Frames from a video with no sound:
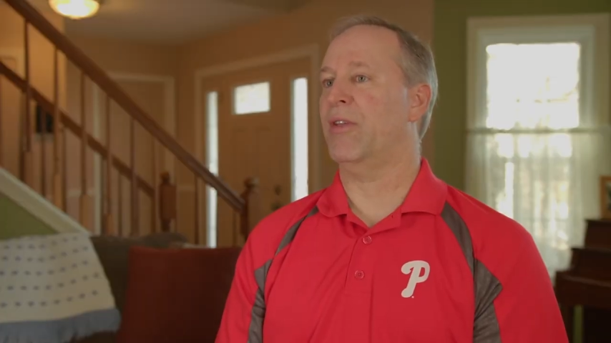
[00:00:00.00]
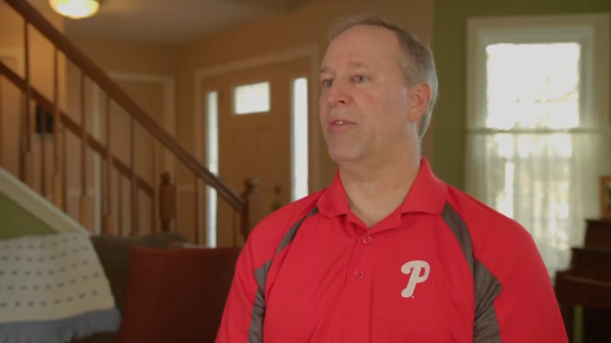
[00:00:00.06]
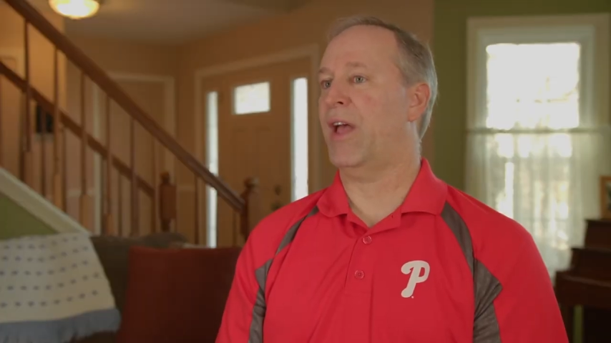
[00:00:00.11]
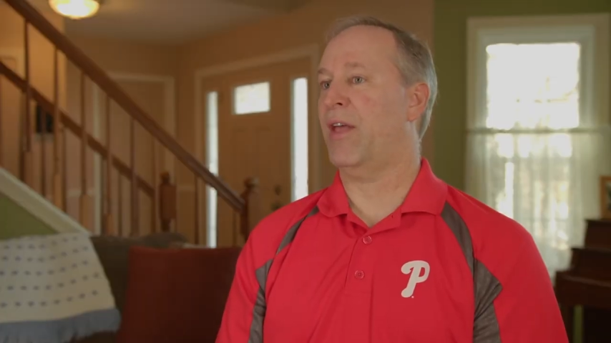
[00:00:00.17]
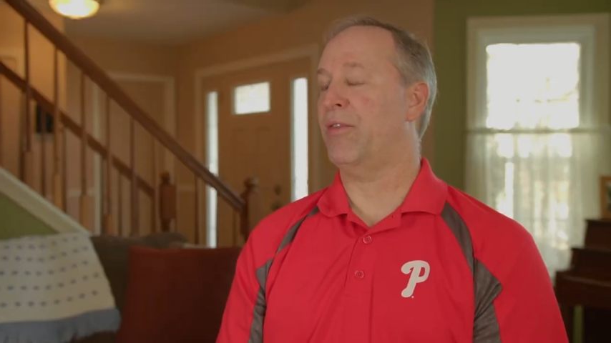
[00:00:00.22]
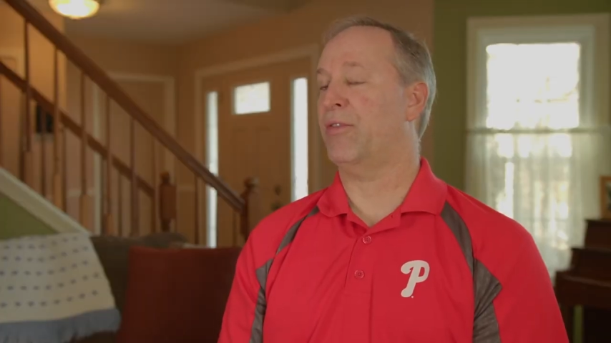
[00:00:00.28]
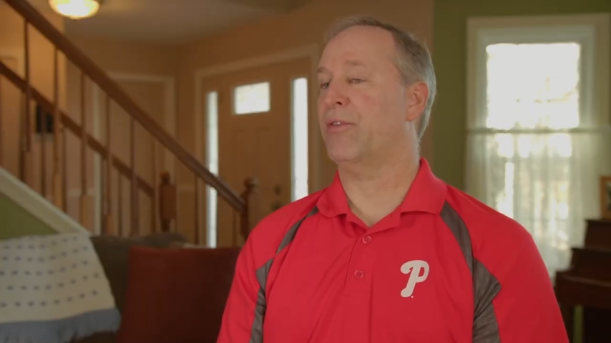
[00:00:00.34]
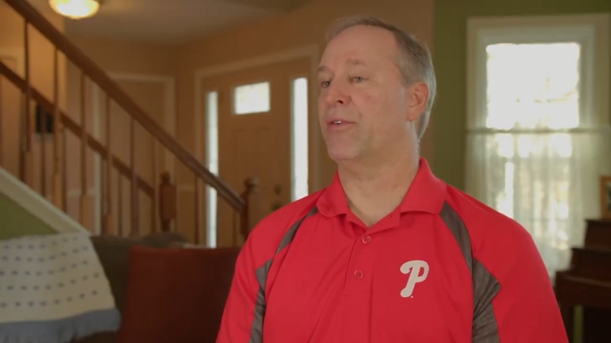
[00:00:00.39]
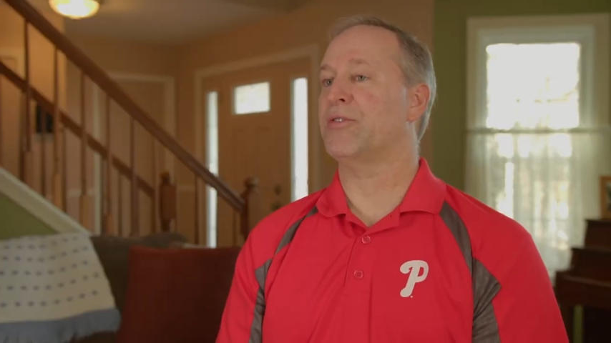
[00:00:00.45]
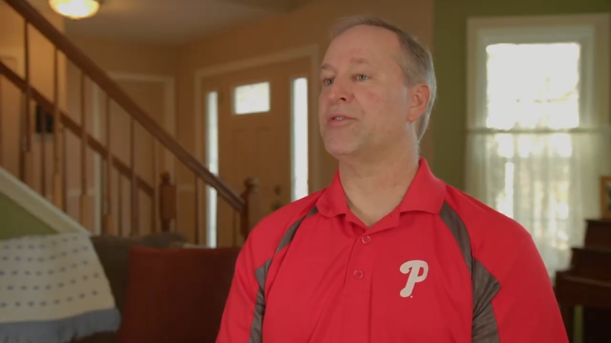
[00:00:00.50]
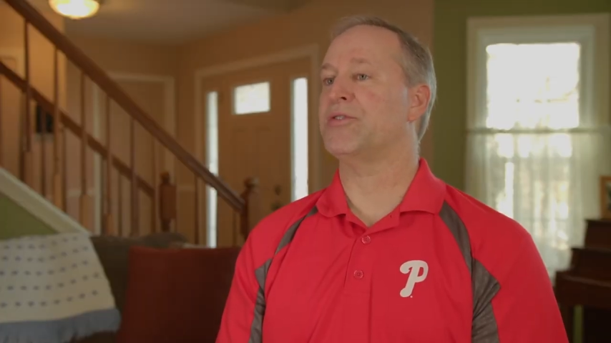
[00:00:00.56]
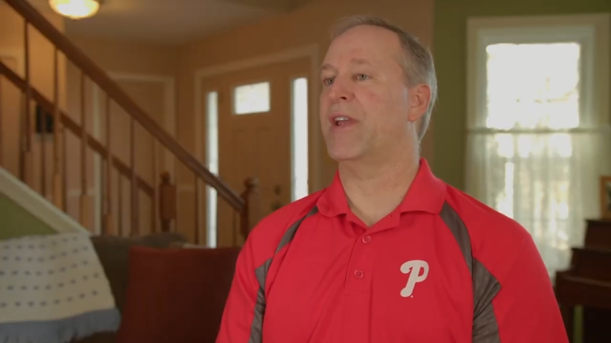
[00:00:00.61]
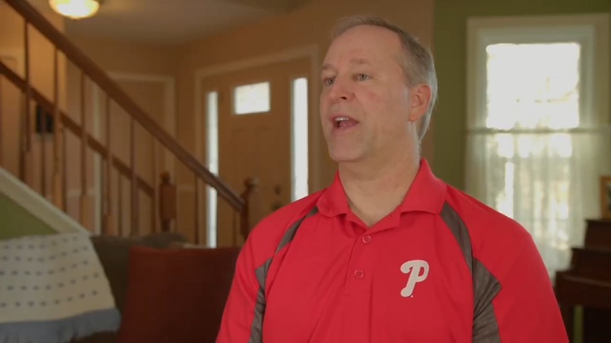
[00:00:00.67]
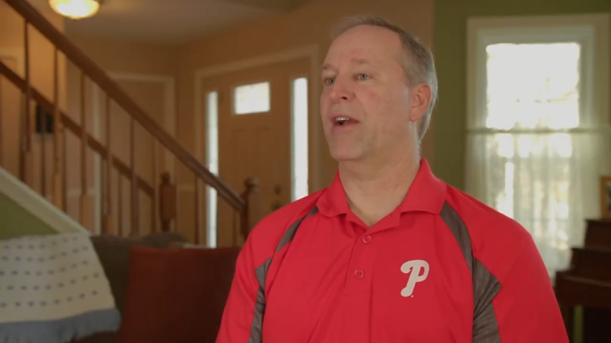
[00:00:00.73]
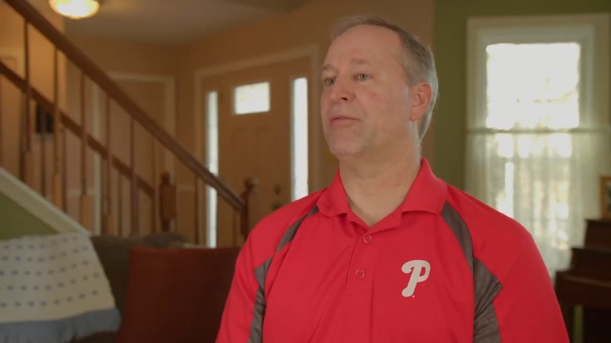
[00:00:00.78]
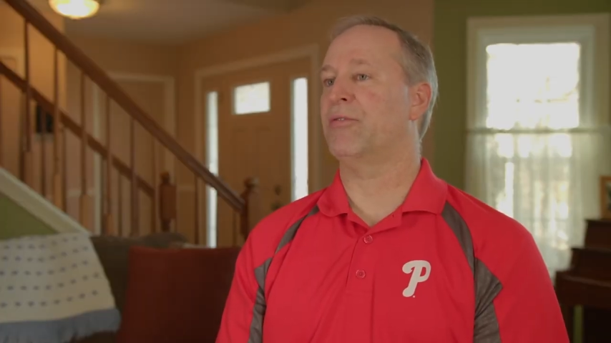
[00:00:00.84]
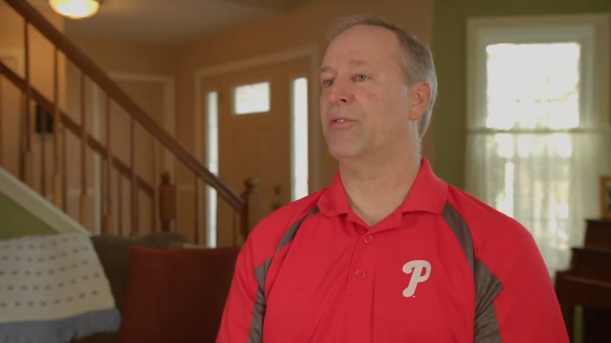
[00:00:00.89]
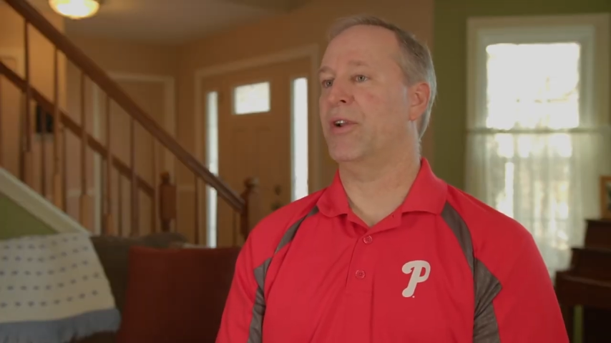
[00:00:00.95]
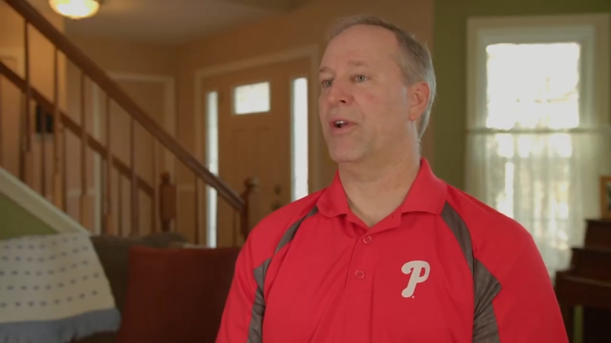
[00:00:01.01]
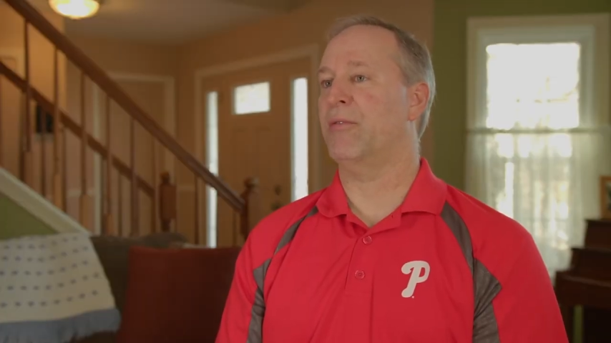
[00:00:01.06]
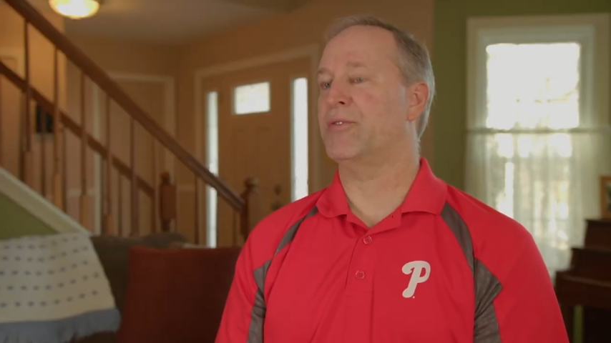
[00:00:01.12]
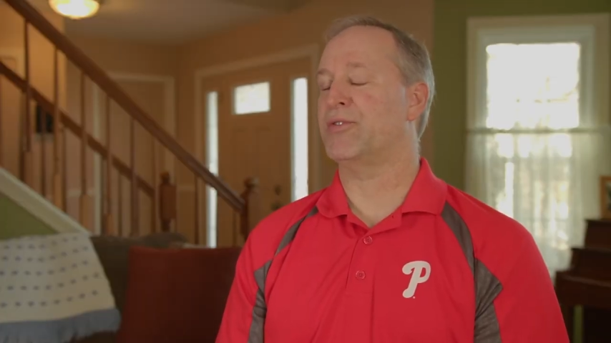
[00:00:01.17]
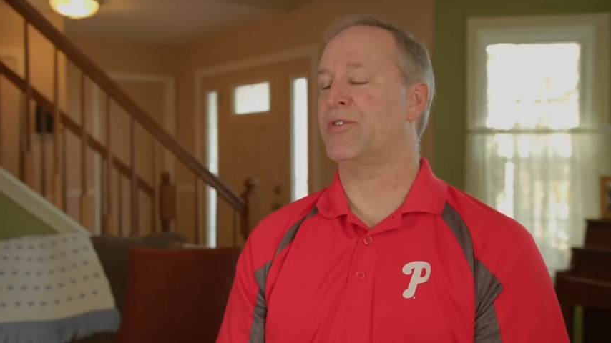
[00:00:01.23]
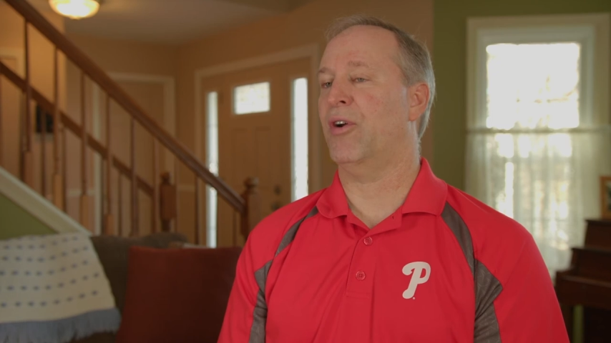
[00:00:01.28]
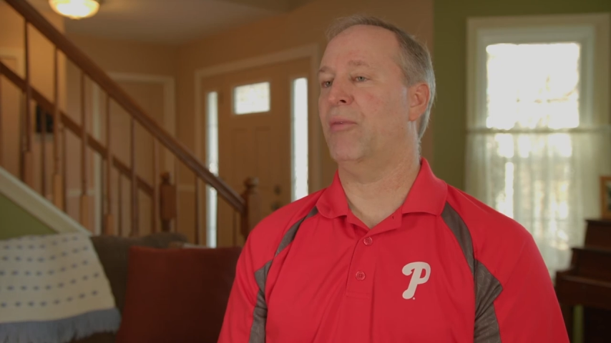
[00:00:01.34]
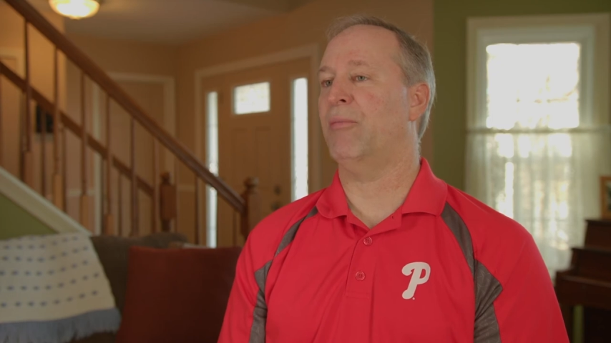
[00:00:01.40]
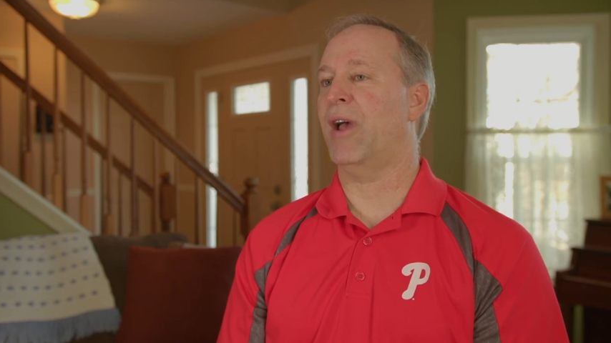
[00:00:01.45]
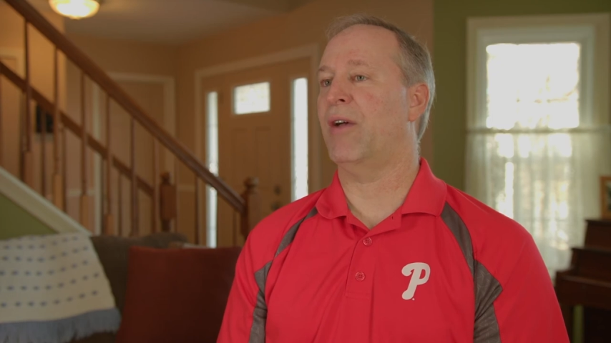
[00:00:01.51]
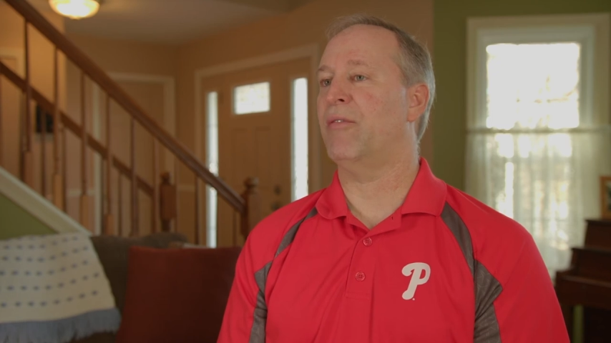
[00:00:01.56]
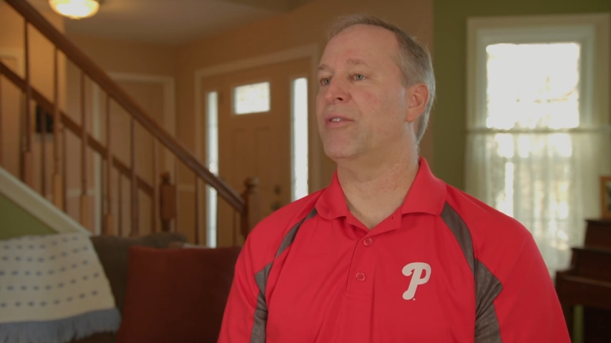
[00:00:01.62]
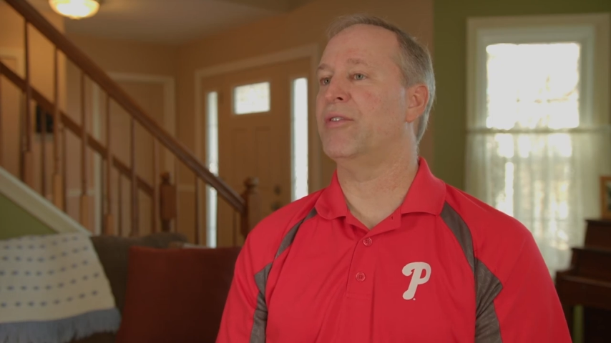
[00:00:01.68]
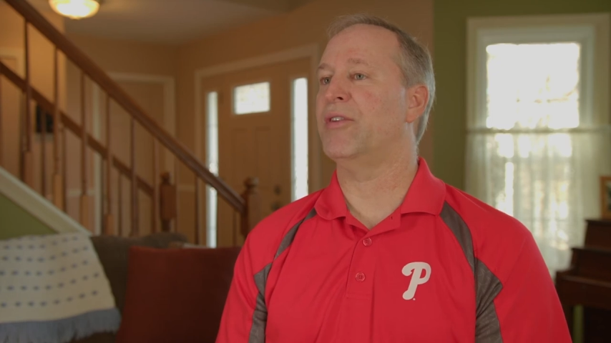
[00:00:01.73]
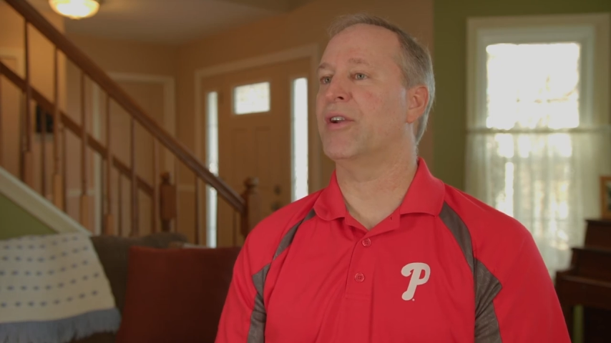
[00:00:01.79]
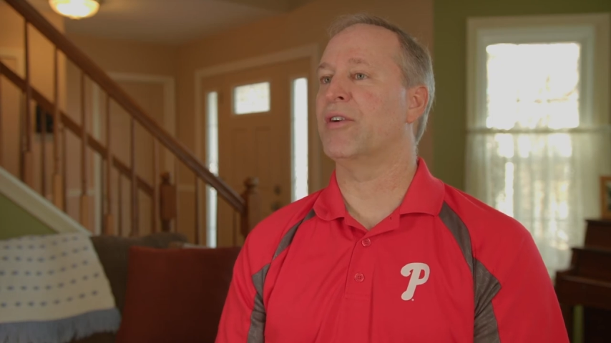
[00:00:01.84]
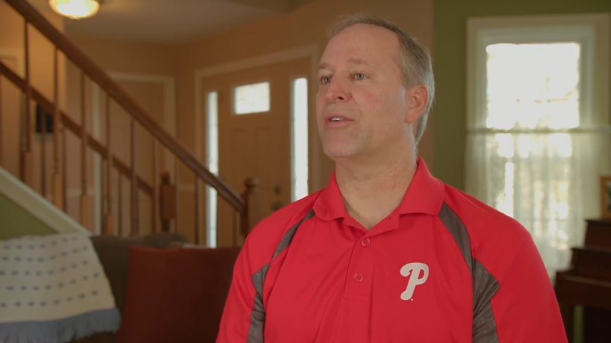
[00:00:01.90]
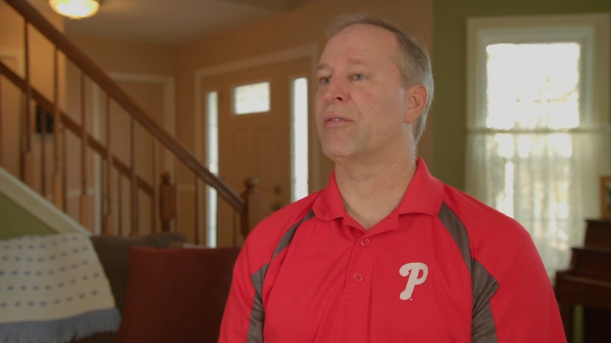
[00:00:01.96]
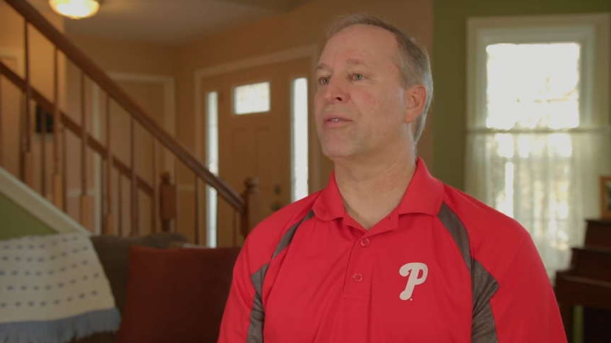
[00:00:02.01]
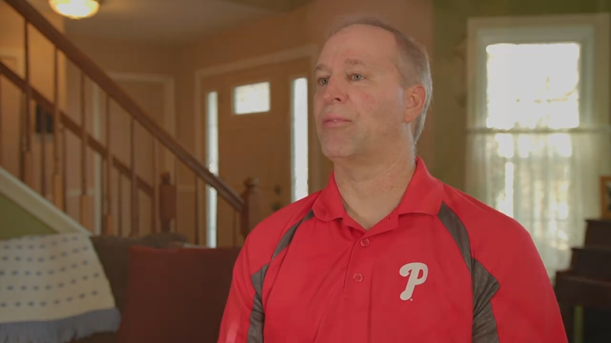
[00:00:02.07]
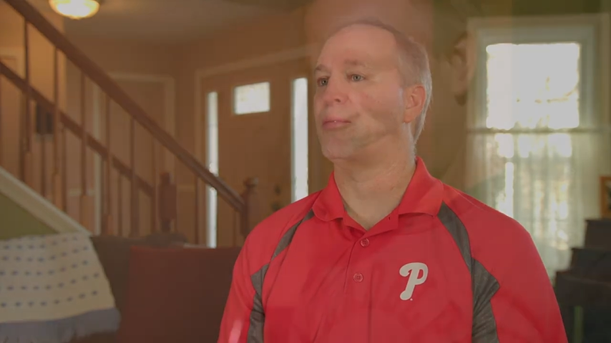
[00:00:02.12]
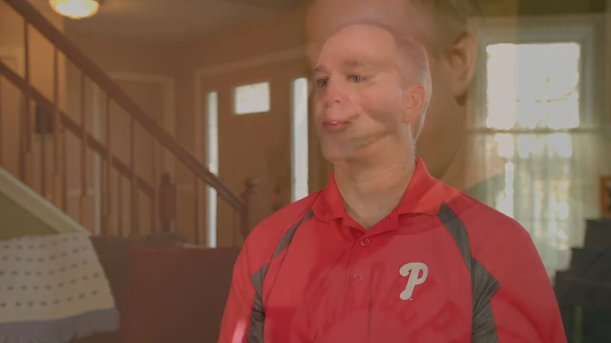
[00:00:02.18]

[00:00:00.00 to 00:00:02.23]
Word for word: and that Thursday afternoon I was home having dinner